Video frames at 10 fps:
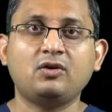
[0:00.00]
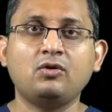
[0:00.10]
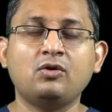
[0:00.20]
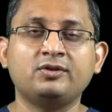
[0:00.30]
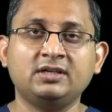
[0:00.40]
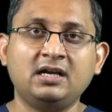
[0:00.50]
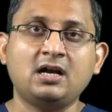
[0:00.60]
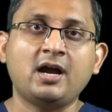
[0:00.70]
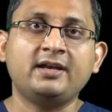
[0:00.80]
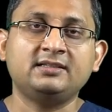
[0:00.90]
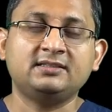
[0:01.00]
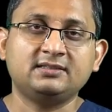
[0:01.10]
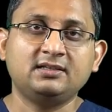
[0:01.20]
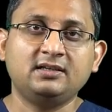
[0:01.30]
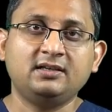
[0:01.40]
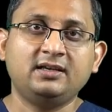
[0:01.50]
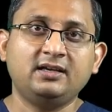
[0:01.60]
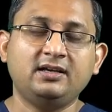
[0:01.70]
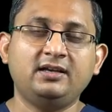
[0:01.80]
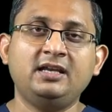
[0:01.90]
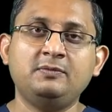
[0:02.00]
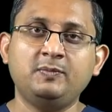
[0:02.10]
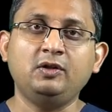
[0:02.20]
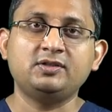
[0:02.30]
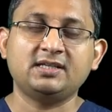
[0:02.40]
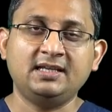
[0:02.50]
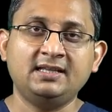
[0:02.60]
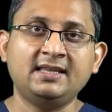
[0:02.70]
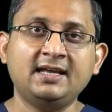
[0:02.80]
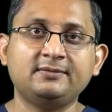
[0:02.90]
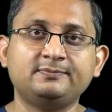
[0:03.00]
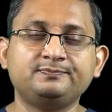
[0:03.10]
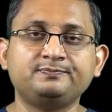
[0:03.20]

or the guidance inbuilt in that.